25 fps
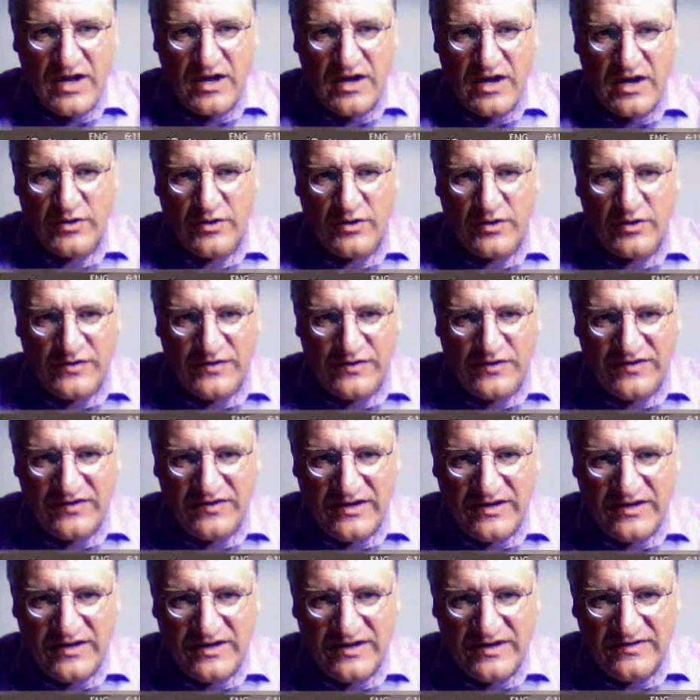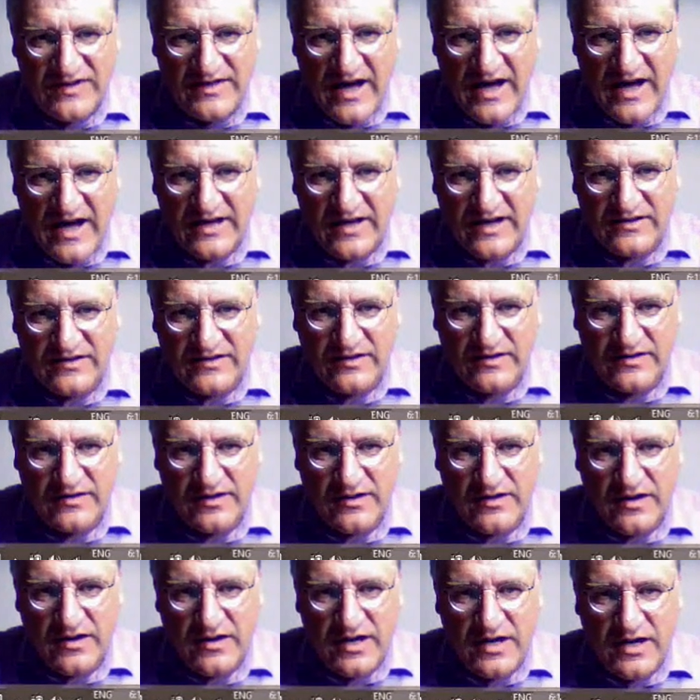And what we see is that
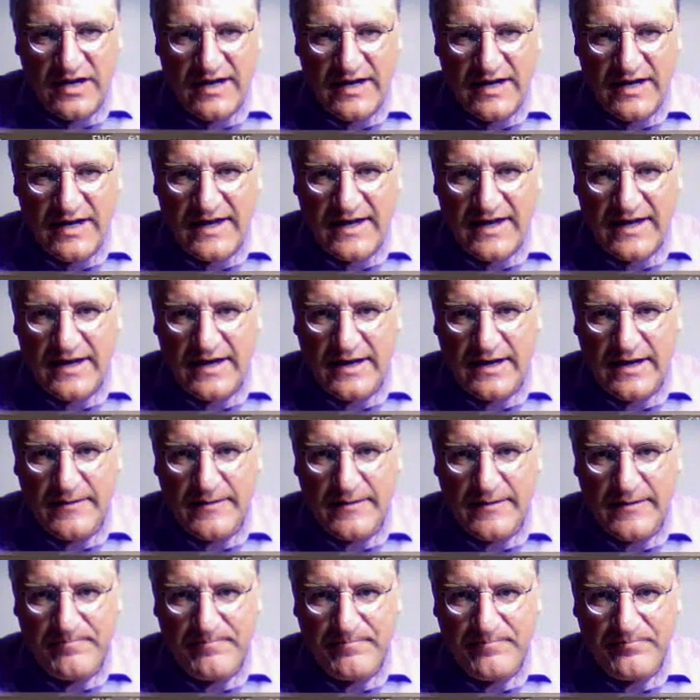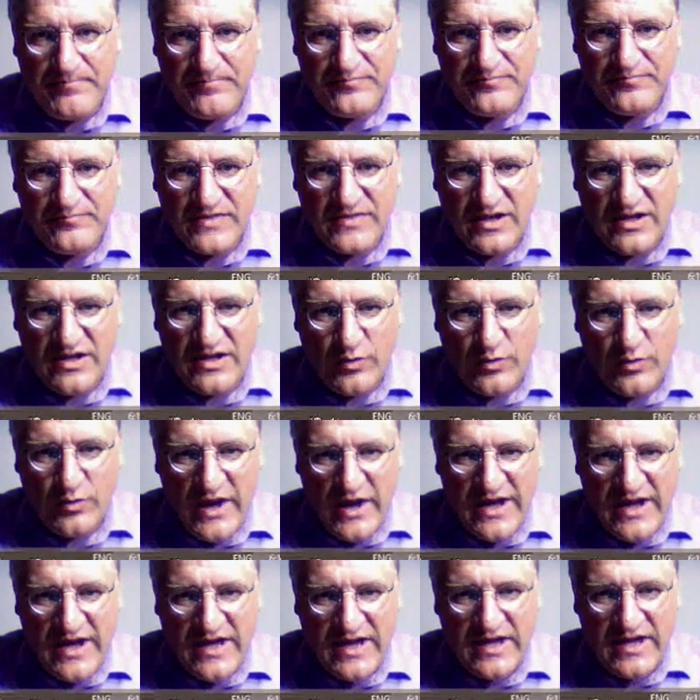the
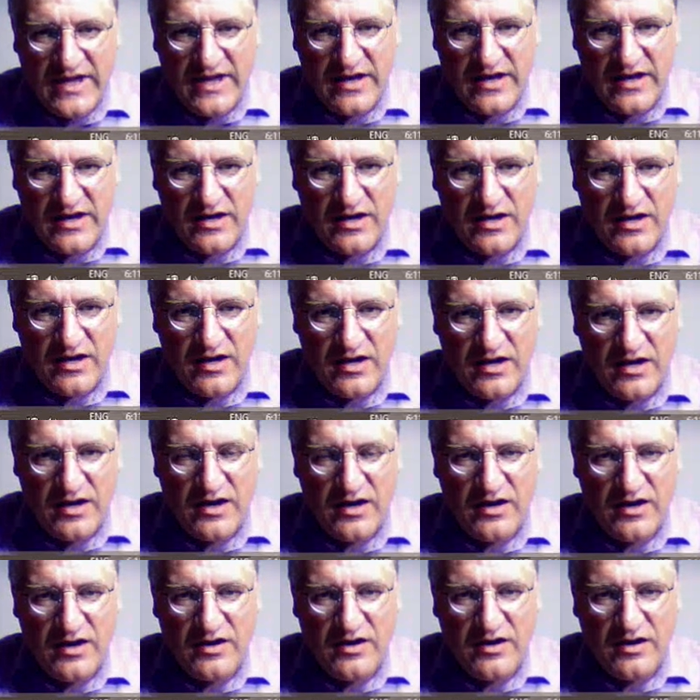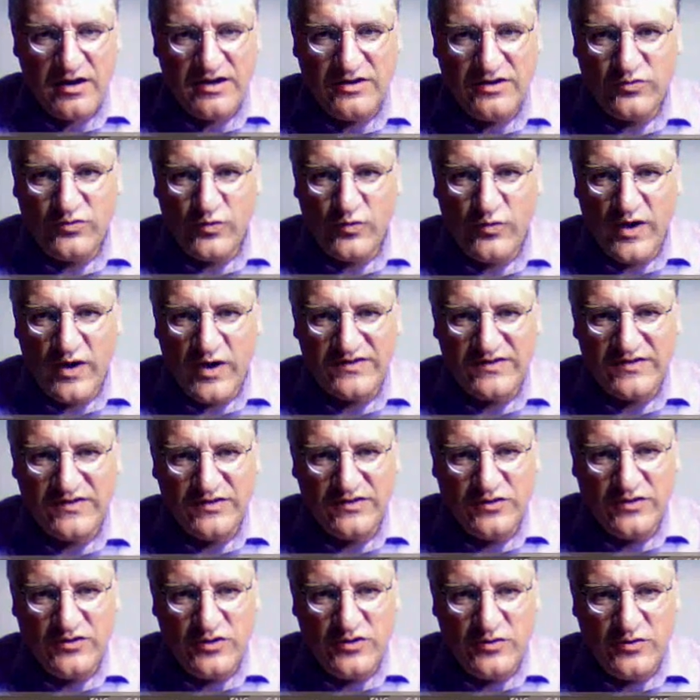way it works
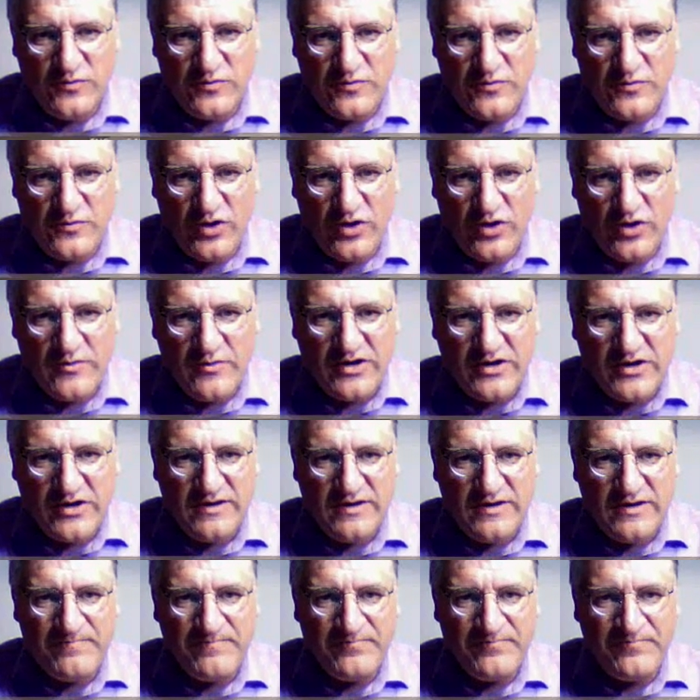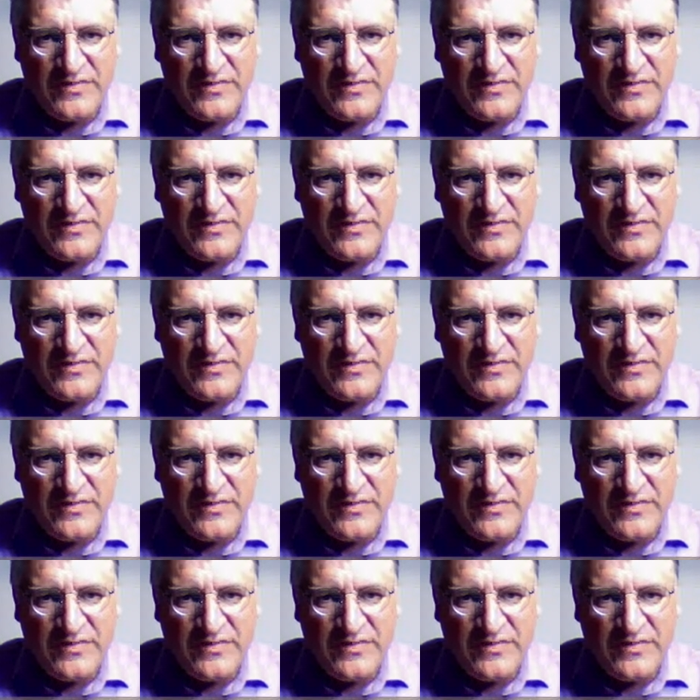is normally